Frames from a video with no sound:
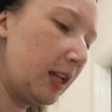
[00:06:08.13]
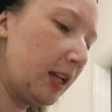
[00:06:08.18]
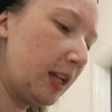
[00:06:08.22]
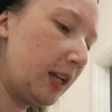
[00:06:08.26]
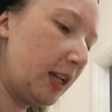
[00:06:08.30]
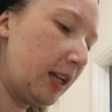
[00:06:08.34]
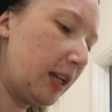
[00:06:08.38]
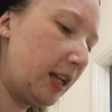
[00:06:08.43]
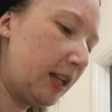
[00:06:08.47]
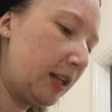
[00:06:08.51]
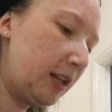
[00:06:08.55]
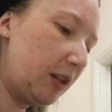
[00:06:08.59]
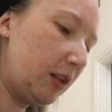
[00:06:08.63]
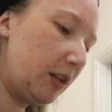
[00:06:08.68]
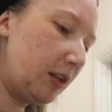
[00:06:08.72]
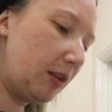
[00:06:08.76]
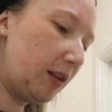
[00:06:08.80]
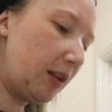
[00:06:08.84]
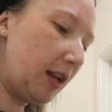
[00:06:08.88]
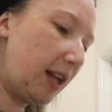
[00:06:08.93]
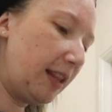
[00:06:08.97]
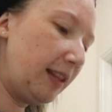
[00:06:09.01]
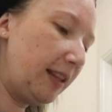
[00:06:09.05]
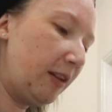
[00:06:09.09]
And
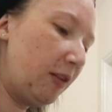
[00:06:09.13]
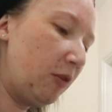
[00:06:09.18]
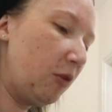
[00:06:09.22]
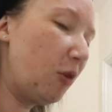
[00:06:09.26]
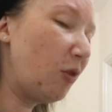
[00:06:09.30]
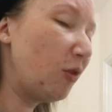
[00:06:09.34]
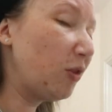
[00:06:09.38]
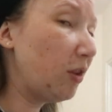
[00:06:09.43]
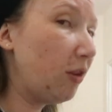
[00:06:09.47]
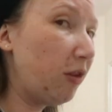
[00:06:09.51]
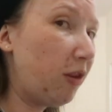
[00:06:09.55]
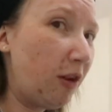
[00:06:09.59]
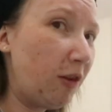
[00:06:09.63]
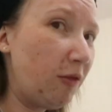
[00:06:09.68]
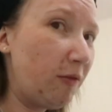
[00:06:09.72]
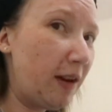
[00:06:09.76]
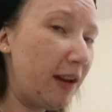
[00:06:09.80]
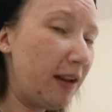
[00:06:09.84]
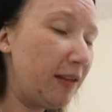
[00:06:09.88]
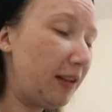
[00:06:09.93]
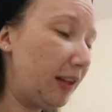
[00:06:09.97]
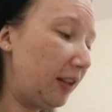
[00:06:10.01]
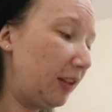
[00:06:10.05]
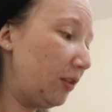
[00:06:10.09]
a little goes a long way
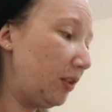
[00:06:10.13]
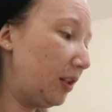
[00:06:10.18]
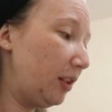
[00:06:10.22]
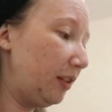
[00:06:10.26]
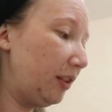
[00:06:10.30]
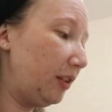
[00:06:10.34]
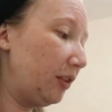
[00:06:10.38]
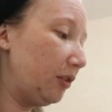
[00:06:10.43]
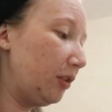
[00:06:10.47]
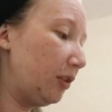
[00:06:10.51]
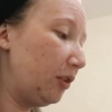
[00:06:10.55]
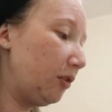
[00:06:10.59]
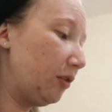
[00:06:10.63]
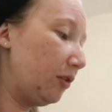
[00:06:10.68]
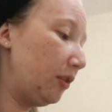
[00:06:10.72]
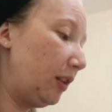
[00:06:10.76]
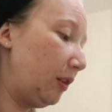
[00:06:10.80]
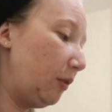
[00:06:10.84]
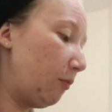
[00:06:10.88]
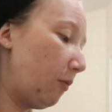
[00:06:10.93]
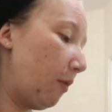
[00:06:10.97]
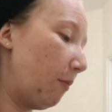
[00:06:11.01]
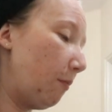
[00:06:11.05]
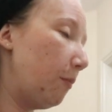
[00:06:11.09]
with this, so you literally just
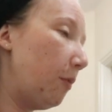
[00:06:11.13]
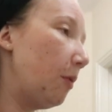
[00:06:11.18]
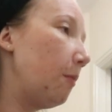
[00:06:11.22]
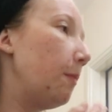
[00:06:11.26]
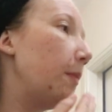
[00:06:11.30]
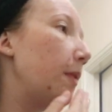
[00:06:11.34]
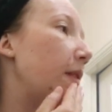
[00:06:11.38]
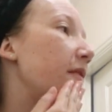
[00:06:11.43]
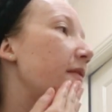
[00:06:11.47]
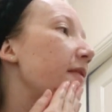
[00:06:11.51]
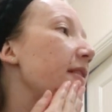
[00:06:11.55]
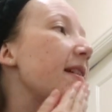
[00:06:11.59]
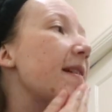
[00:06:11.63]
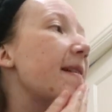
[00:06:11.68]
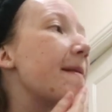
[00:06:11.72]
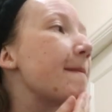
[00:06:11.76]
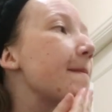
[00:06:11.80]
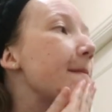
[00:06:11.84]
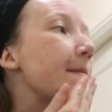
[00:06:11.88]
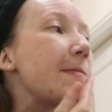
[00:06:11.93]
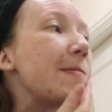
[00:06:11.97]
need one pump of it.